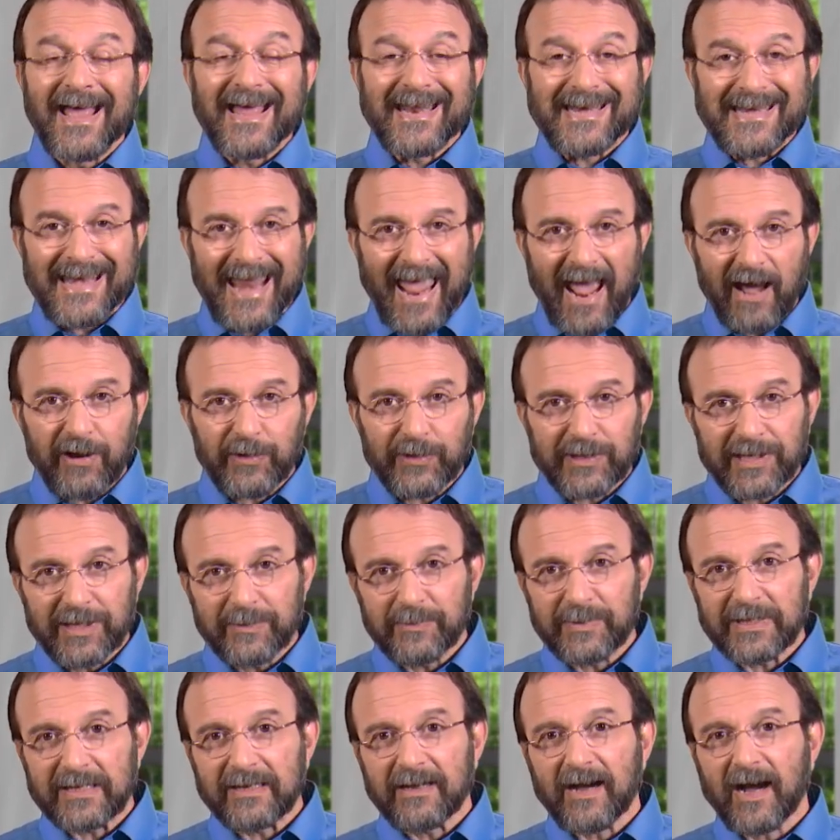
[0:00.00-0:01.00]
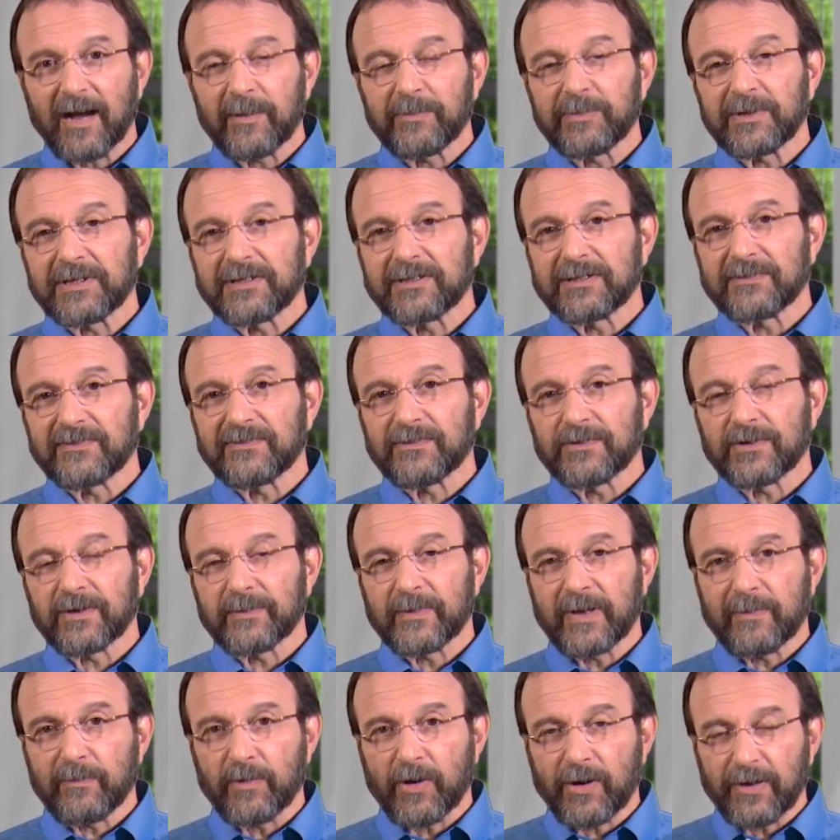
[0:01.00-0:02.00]
Now it can be copied to form
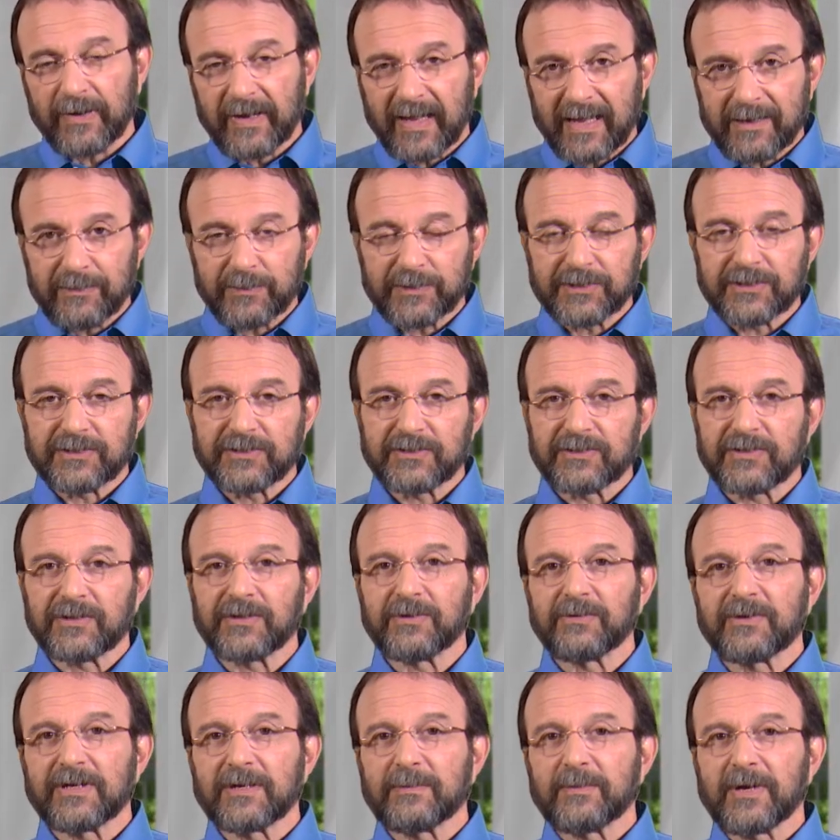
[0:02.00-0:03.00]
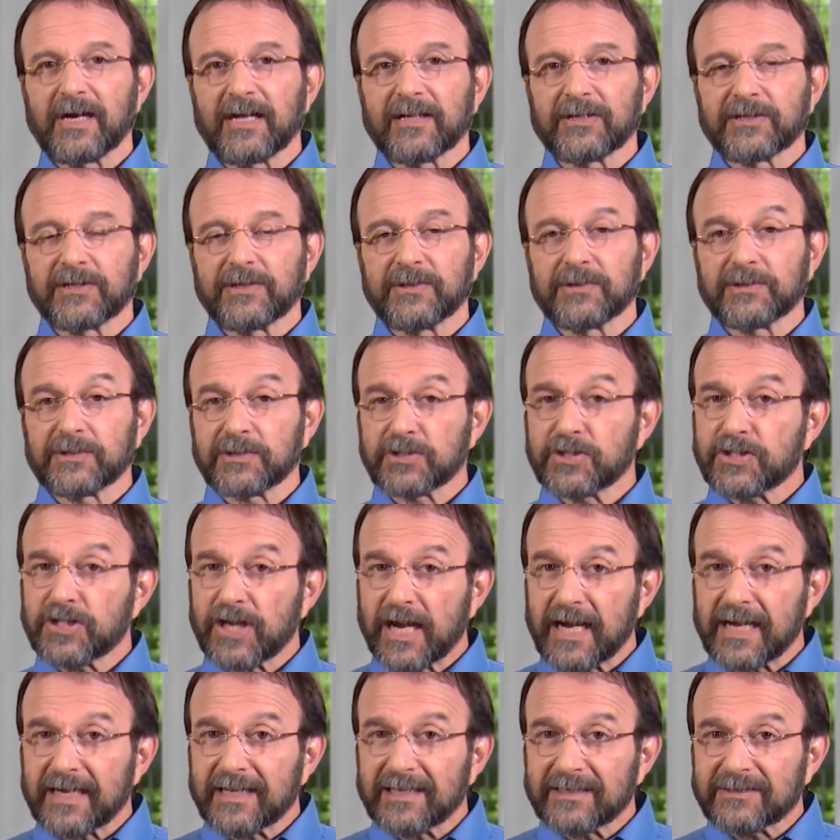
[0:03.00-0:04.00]
mRNA, which is the green molecule
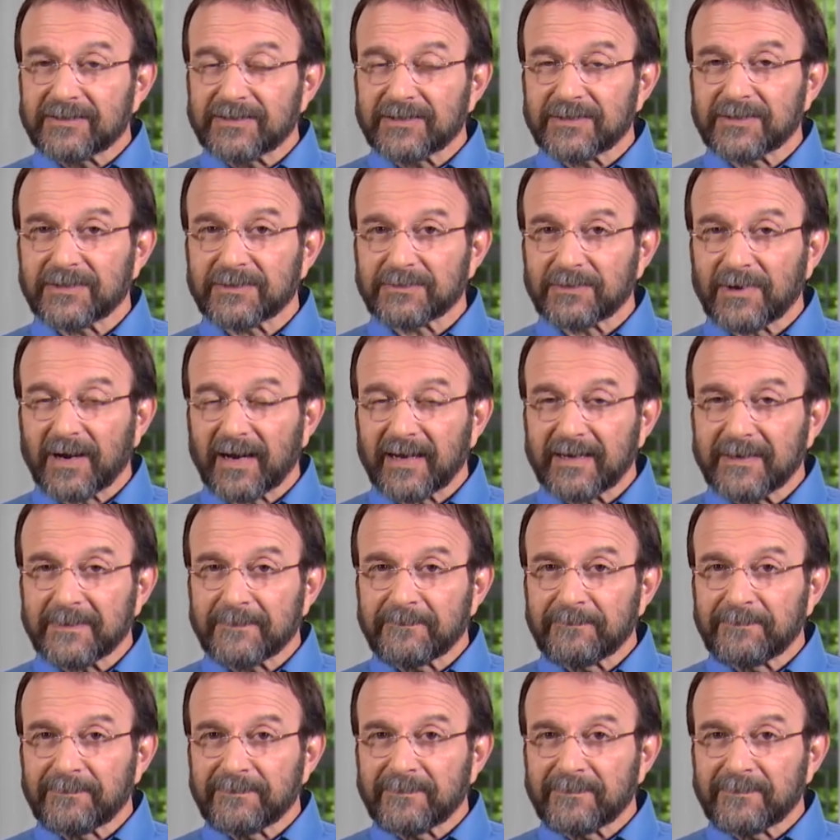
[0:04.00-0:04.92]
shaded to the right.